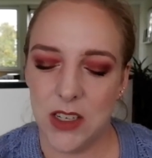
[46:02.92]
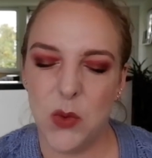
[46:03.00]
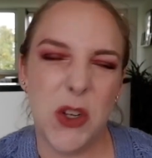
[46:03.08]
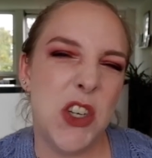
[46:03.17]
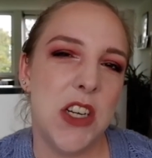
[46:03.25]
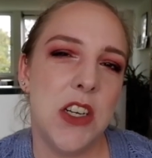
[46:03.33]
Because
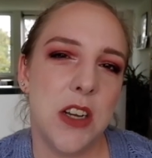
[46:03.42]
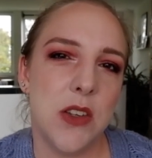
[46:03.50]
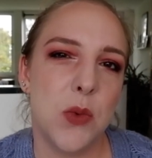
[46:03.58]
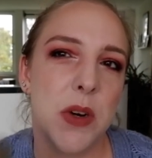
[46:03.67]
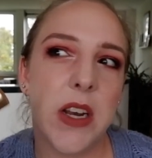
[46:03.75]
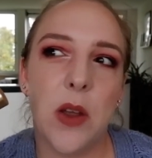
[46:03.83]
what she
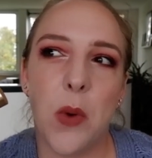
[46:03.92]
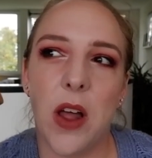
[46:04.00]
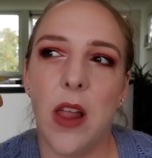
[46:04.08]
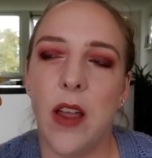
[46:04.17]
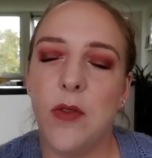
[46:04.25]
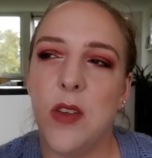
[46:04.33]
does really
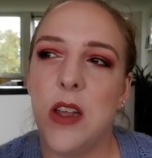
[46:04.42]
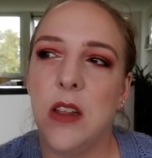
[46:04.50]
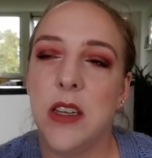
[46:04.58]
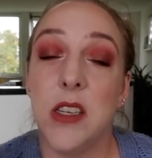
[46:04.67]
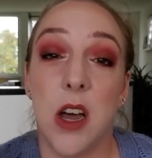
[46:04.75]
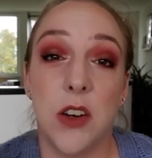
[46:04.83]
well, I
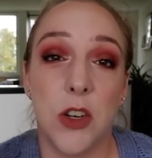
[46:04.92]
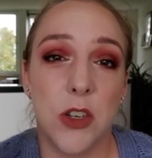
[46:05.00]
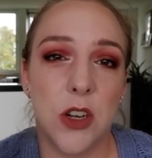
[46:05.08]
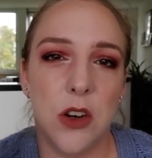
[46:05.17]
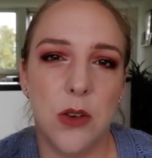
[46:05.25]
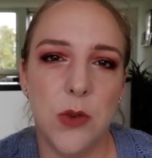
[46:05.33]
feel, is
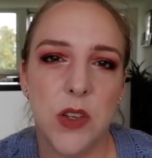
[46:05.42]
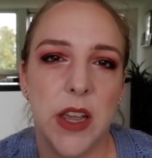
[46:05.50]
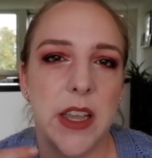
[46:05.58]
undertones.